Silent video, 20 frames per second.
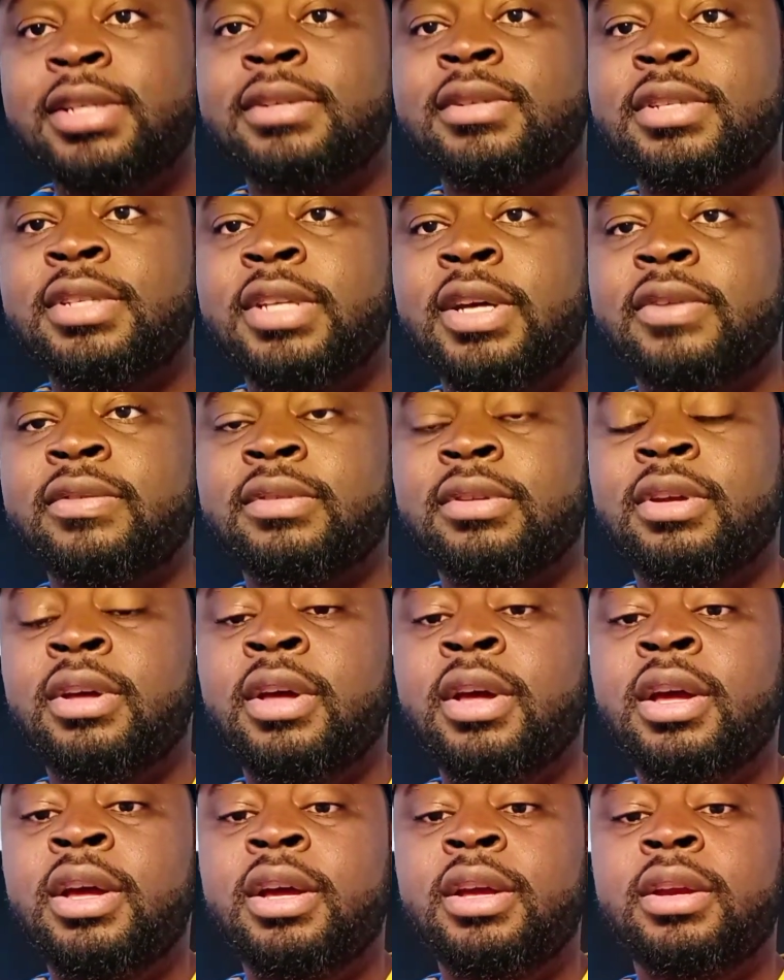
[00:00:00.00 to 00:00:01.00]
yourself.
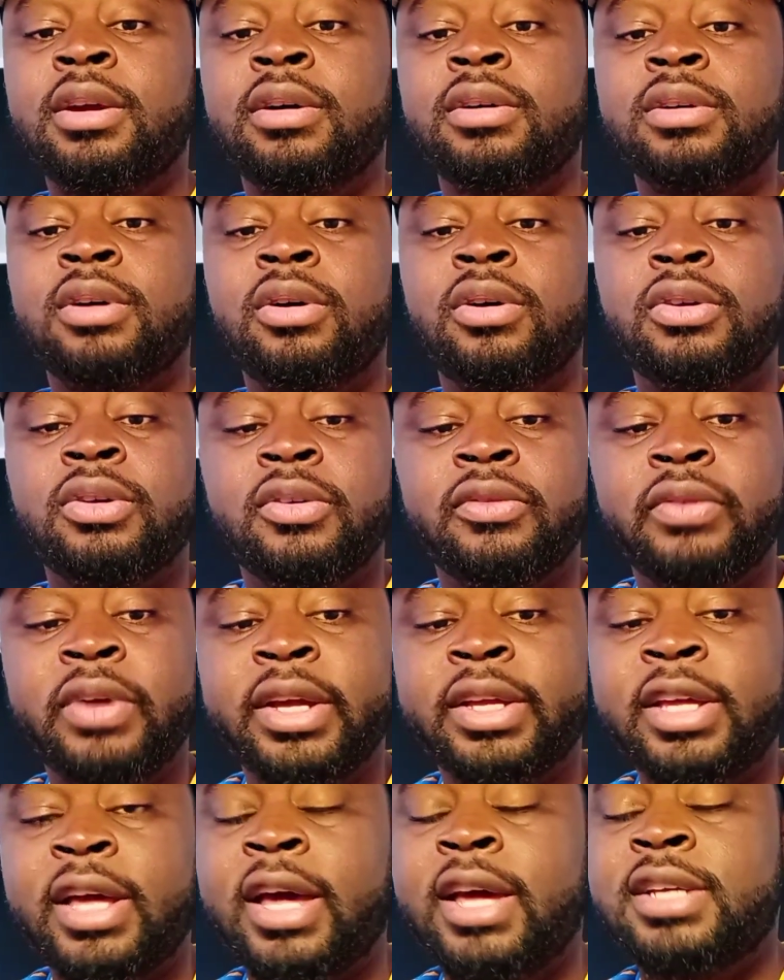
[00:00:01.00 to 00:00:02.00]
You know, go on a
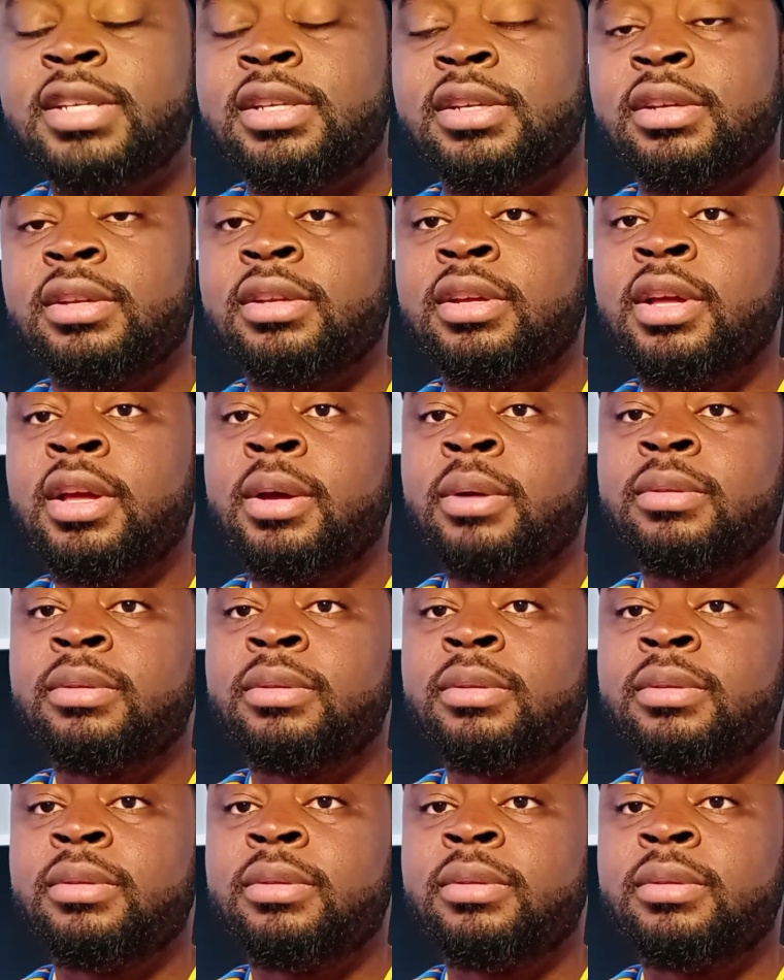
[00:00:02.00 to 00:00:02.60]
vacation.